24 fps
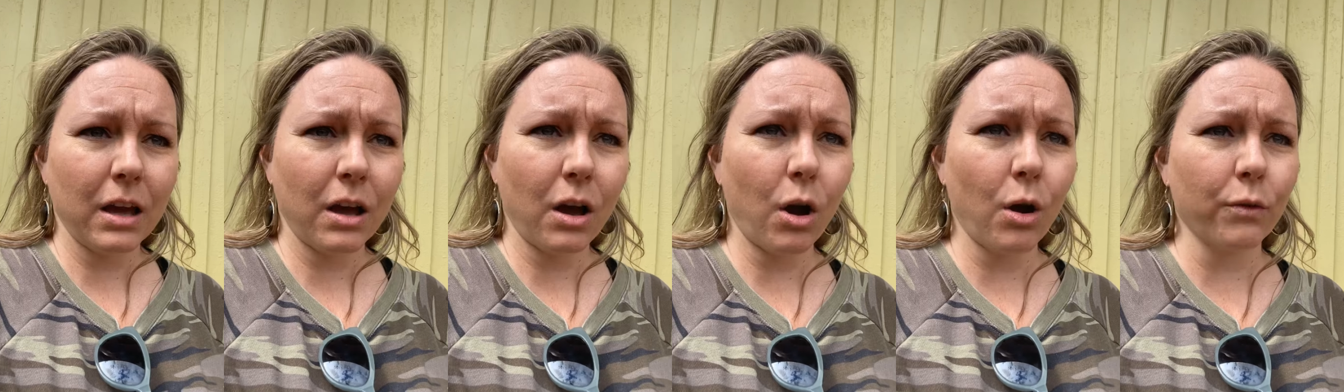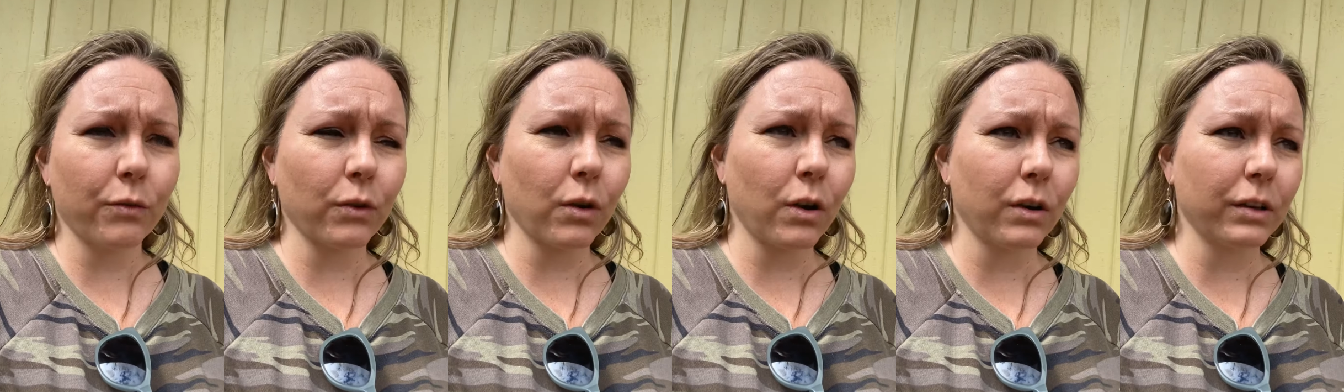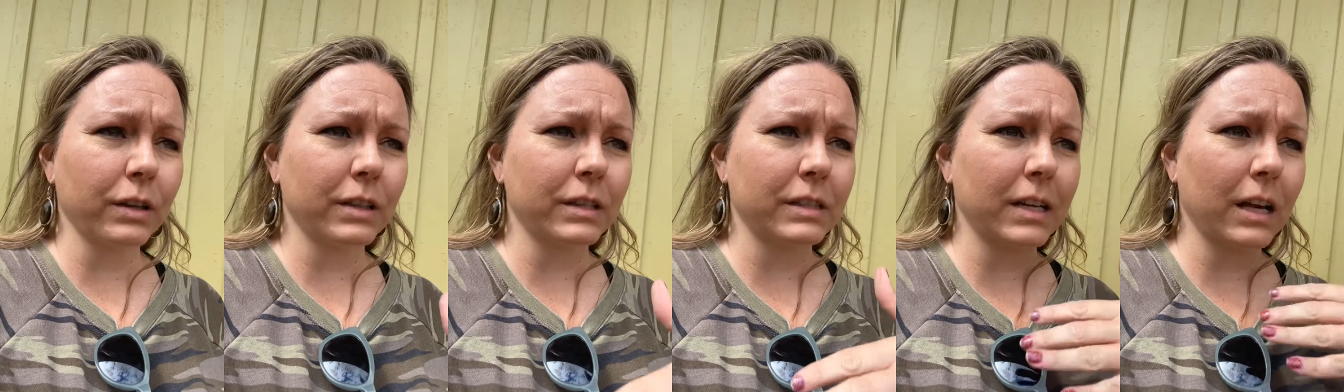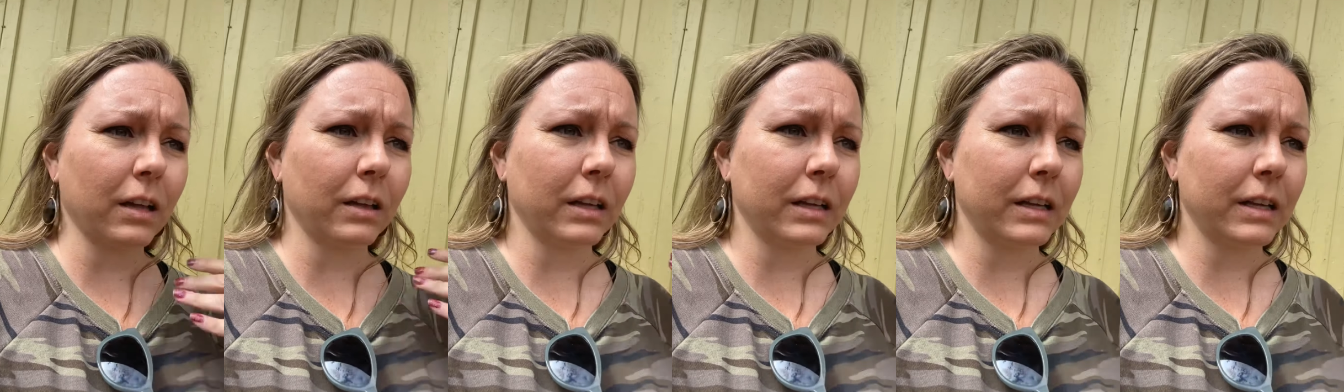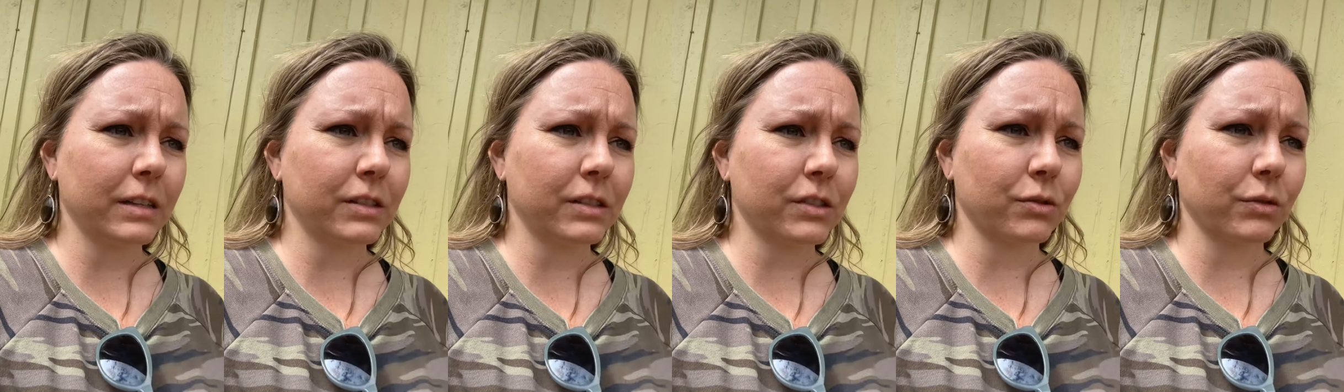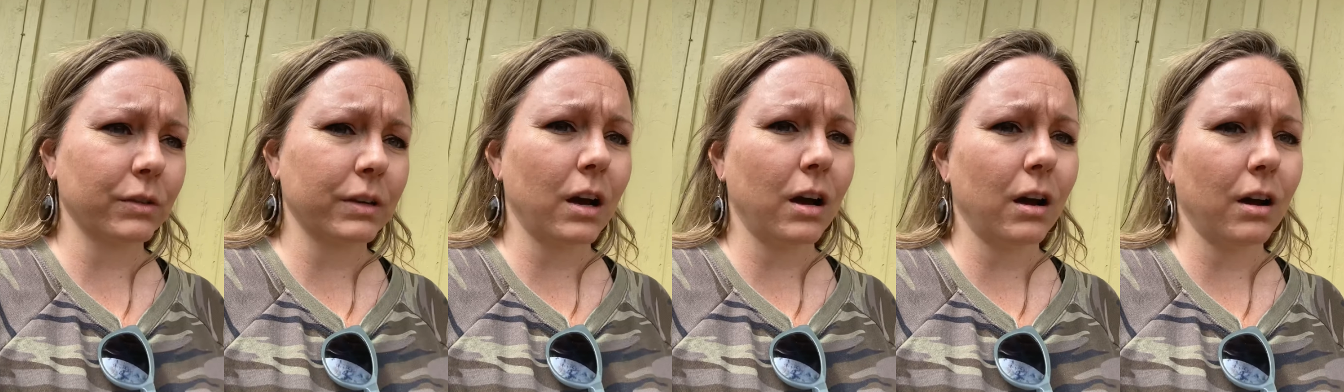overall to tell a
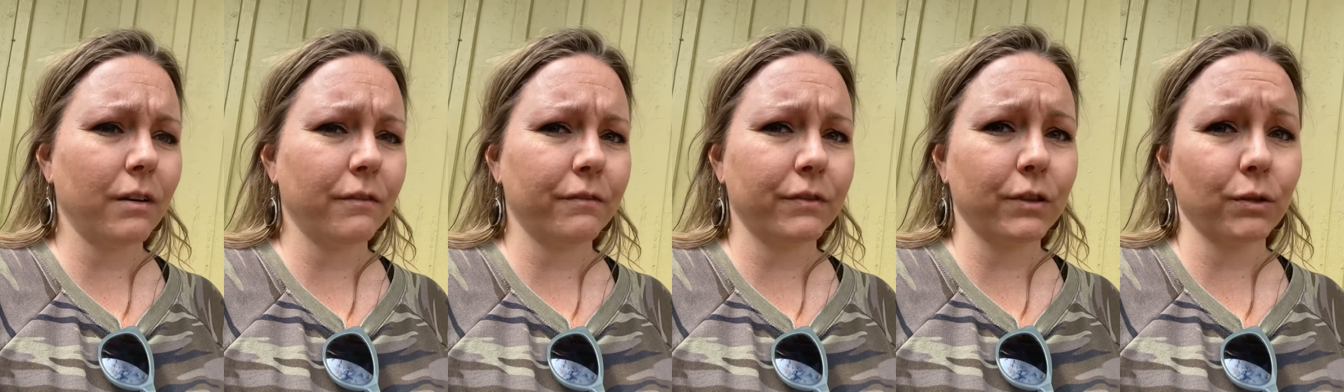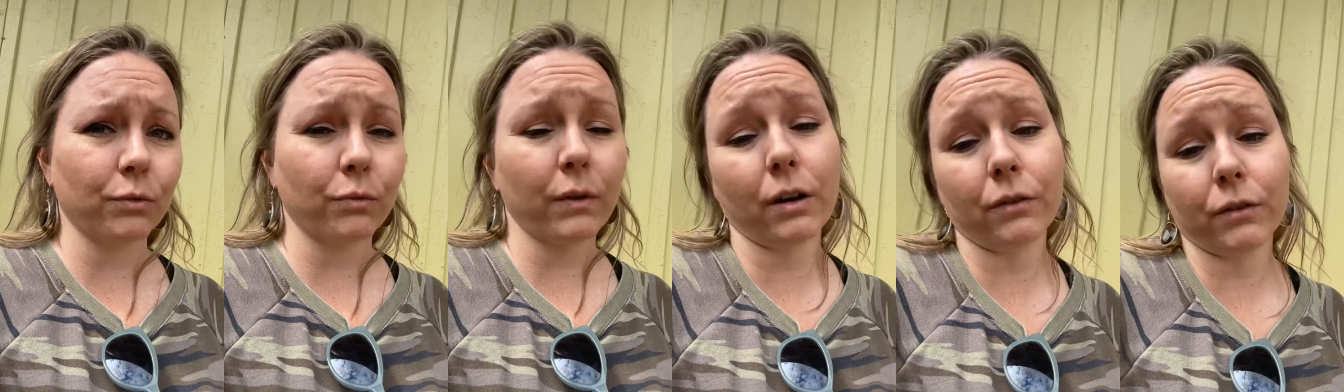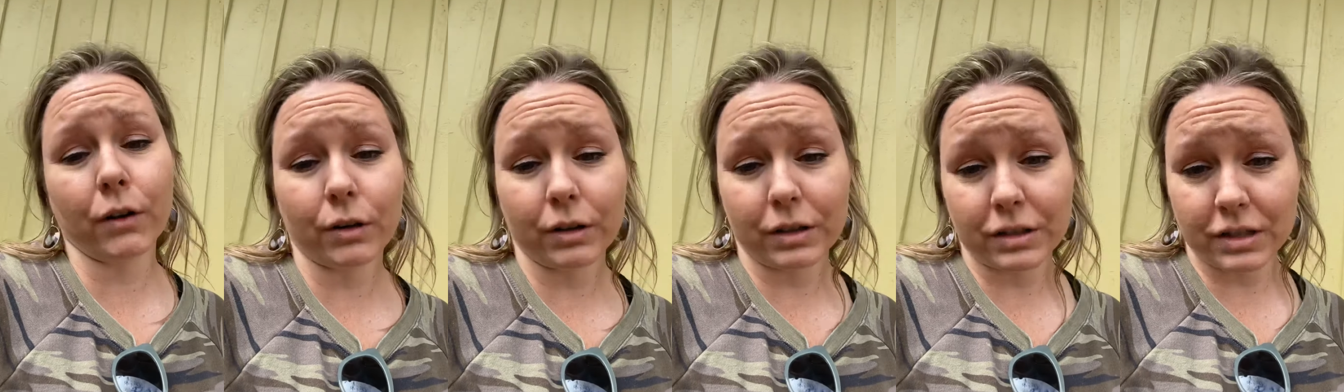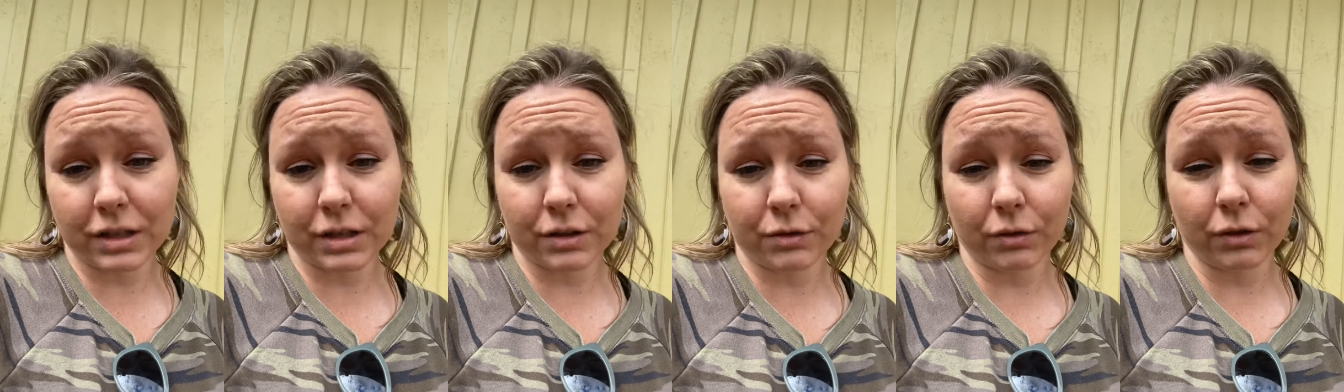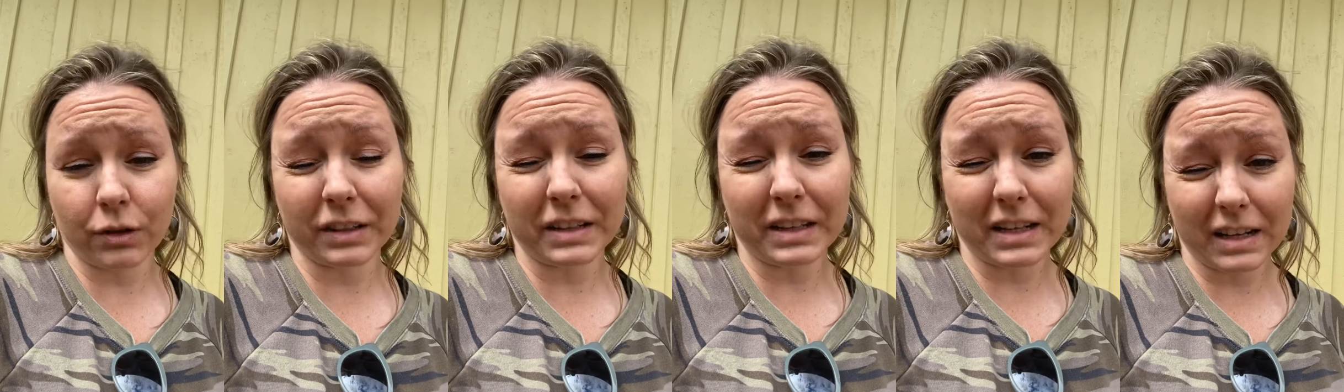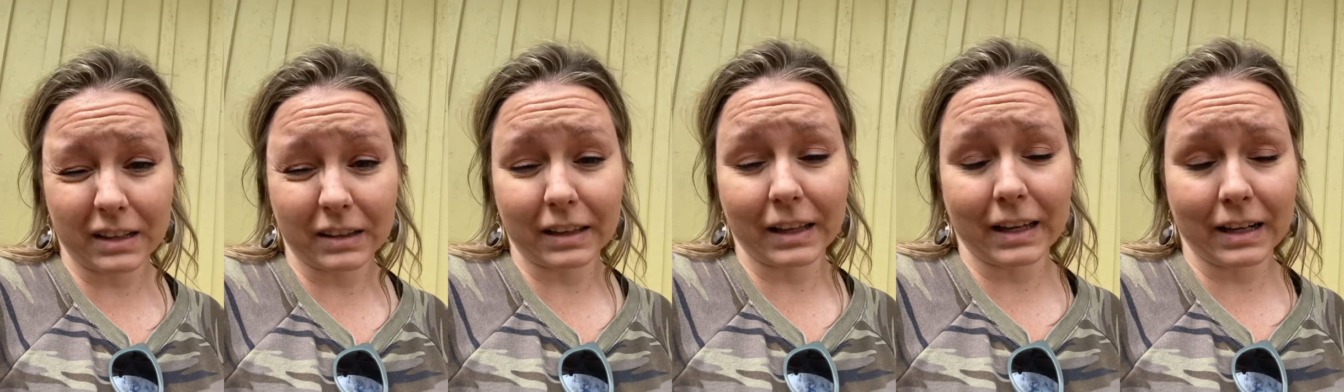history of the railroad in general in
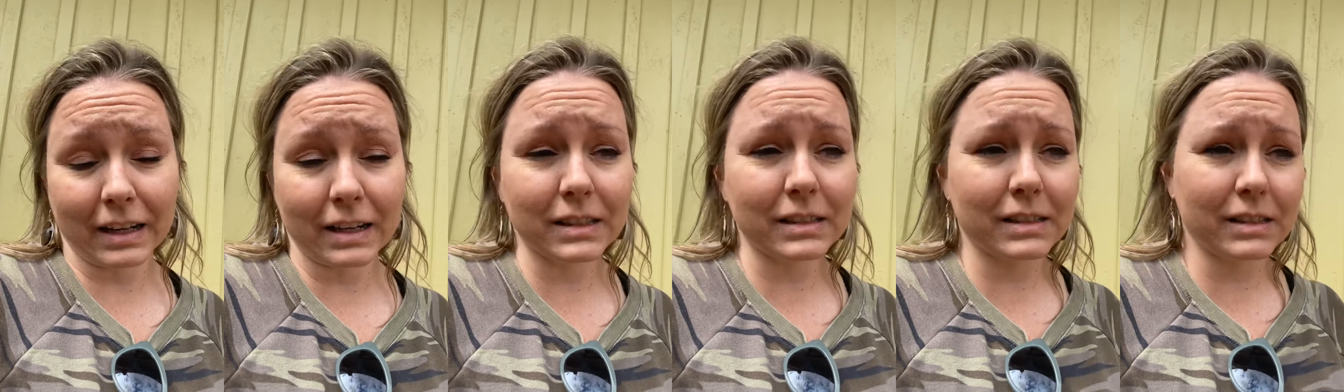Atlanta.